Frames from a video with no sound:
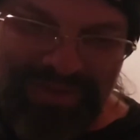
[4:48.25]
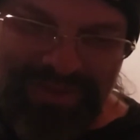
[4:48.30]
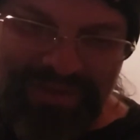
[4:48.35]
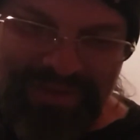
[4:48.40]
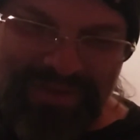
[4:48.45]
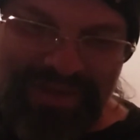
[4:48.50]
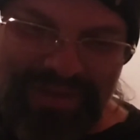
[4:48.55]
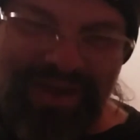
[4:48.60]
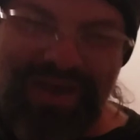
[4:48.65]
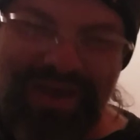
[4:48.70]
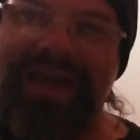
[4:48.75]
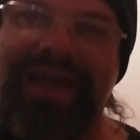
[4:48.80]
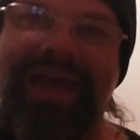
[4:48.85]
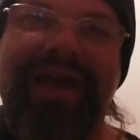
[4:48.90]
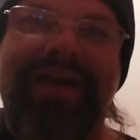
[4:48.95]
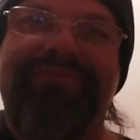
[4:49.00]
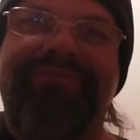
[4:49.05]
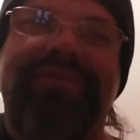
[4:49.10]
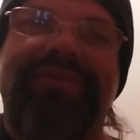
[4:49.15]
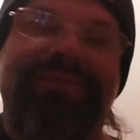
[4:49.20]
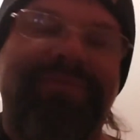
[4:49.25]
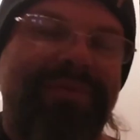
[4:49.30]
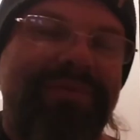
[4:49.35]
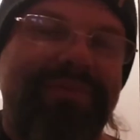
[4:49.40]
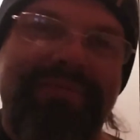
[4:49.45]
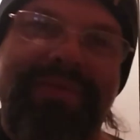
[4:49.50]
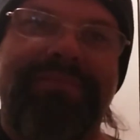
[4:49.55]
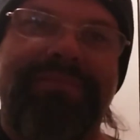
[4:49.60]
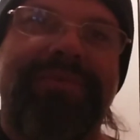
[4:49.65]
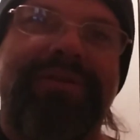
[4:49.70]
He's got a YouTube
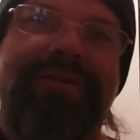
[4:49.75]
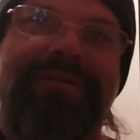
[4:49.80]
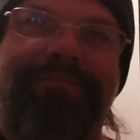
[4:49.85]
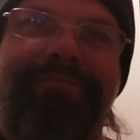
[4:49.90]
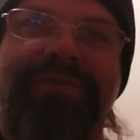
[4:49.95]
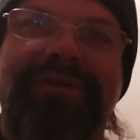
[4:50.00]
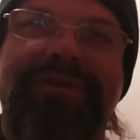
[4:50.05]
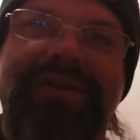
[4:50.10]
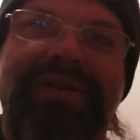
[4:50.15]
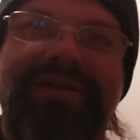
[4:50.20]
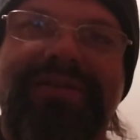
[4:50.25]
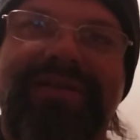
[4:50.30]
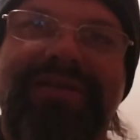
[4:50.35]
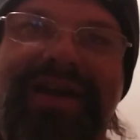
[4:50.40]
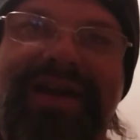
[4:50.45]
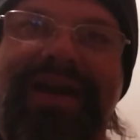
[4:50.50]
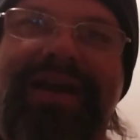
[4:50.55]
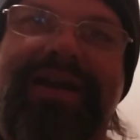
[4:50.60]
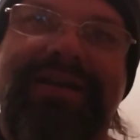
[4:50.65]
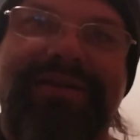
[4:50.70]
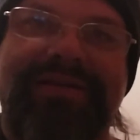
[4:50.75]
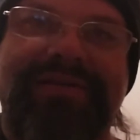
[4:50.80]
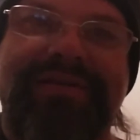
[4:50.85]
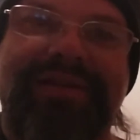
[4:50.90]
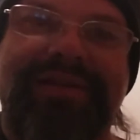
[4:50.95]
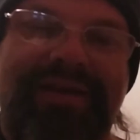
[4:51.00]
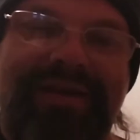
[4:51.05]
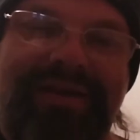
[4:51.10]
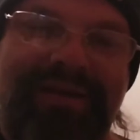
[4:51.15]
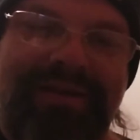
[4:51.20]
channel too, and
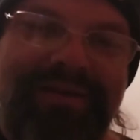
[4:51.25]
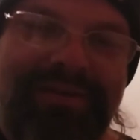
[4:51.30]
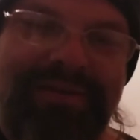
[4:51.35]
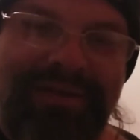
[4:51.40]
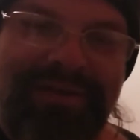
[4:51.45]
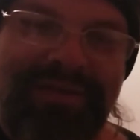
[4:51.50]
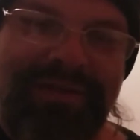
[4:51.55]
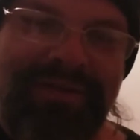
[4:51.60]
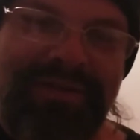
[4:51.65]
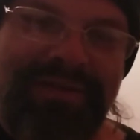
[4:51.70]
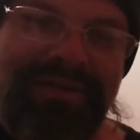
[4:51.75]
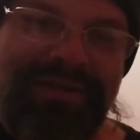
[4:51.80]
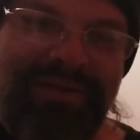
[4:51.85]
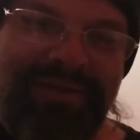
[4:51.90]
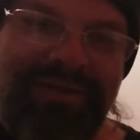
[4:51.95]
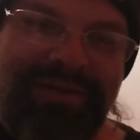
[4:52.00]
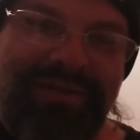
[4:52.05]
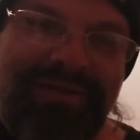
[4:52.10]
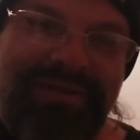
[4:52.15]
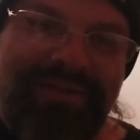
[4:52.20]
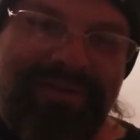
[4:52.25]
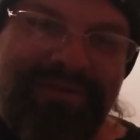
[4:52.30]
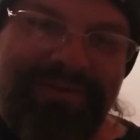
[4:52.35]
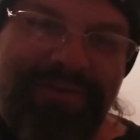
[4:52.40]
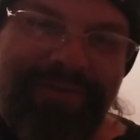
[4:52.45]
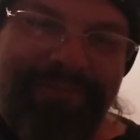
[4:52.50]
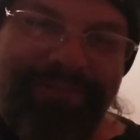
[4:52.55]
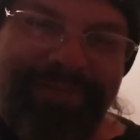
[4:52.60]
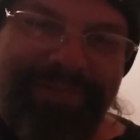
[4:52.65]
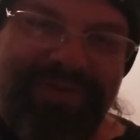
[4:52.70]
actually he
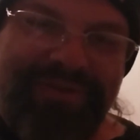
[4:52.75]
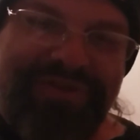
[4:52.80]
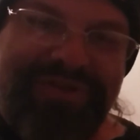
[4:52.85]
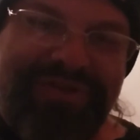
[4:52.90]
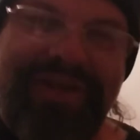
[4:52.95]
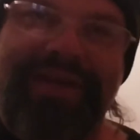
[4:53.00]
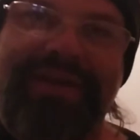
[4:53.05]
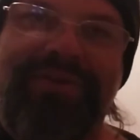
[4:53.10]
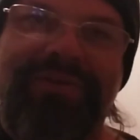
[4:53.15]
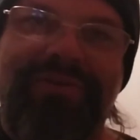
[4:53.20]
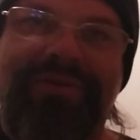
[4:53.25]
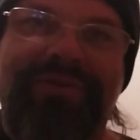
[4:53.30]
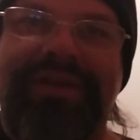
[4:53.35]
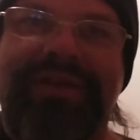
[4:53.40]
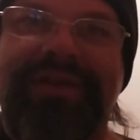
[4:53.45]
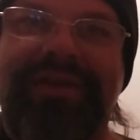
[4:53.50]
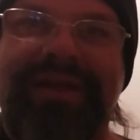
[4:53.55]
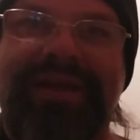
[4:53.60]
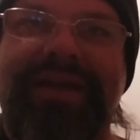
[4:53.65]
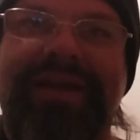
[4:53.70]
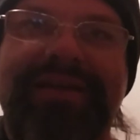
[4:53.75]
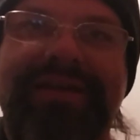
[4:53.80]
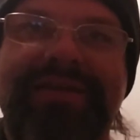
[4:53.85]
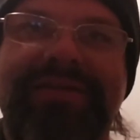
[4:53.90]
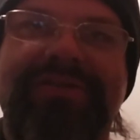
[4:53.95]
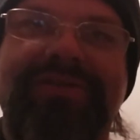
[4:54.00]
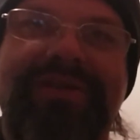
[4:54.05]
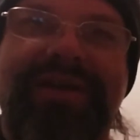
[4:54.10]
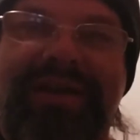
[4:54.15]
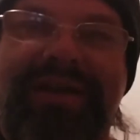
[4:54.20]
hit it big with his
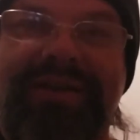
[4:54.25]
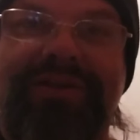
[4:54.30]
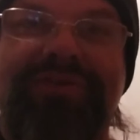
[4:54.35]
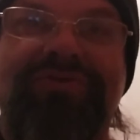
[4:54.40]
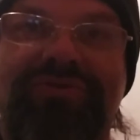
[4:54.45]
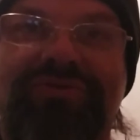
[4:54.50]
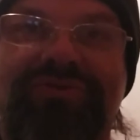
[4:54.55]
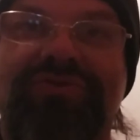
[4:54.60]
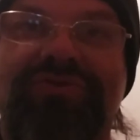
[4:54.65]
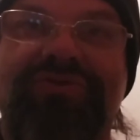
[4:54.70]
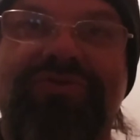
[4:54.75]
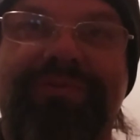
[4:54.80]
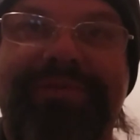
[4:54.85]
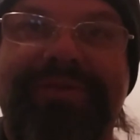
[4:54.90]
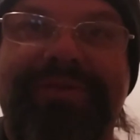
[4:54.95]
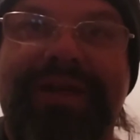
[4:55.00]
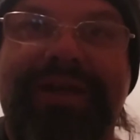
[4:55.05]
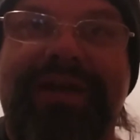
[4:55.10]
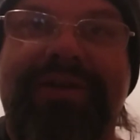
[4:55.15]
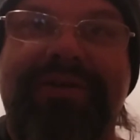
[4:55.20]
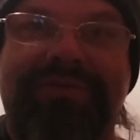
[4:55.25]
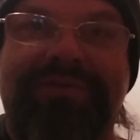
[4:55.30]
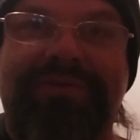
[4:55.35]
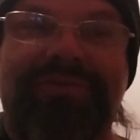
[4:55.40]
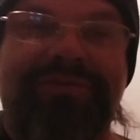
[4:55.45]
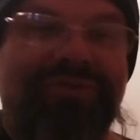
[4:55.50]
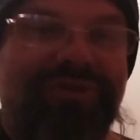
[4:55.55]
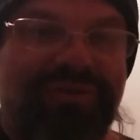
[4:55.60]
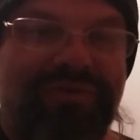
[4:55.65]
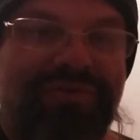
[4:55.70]
impersonation of
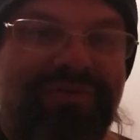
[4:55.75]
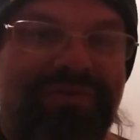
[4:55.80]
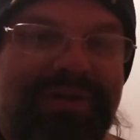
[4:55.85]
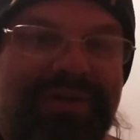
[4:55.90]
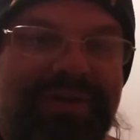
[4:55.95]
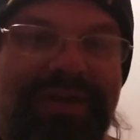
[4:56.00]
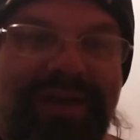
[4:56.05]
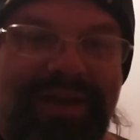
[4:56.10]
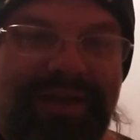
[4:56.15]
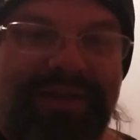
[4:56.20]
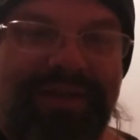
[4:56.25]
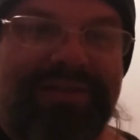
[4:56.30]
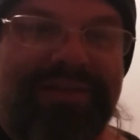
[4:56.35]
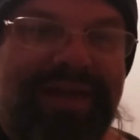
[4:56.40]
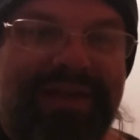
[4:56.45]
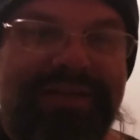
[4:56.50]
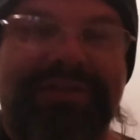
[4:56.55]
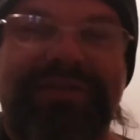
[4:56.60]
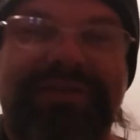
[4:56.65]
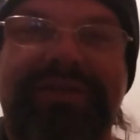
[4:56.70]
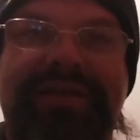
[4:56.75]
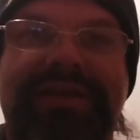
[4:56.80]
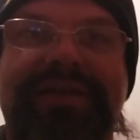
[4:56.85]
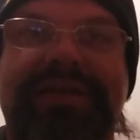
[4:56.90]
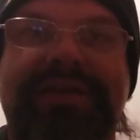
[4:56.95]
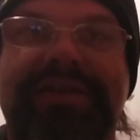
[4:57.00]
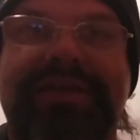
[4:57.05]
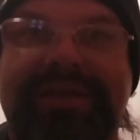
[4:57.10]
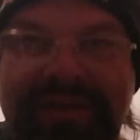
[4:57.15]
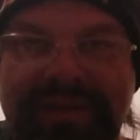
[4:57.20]
Sling Blade. I like to call it
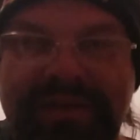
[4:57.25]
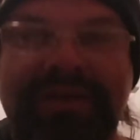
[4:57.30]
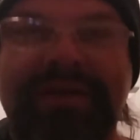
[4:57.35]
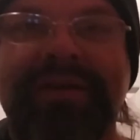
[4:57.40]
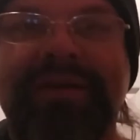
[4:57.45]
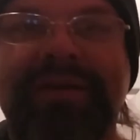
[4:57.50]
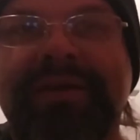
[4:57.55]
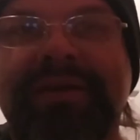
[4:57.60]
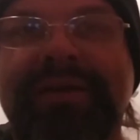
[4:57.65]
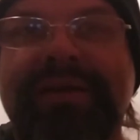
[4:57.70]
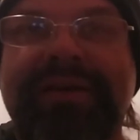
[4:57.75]
Sling Blade.